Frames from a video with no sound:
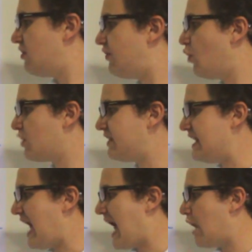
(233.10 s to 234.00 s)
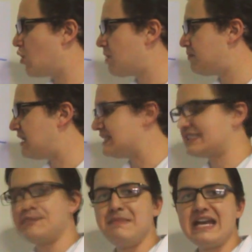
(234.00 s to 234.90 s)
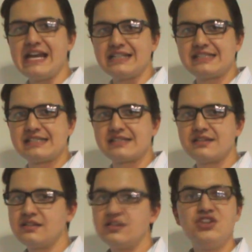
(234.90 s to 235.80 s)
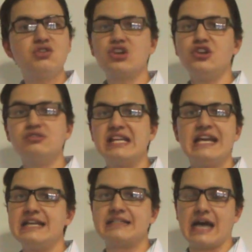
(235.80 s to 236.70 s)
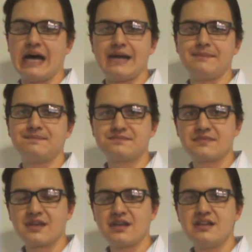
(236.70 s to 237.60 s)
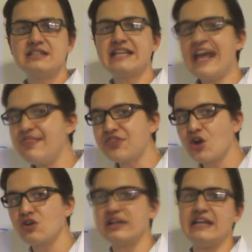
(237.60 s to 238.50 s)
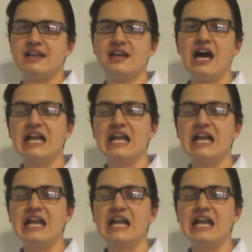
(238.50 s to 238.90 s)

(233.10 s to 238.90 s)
For the hour plus the minutes, you can use any time. 10:30,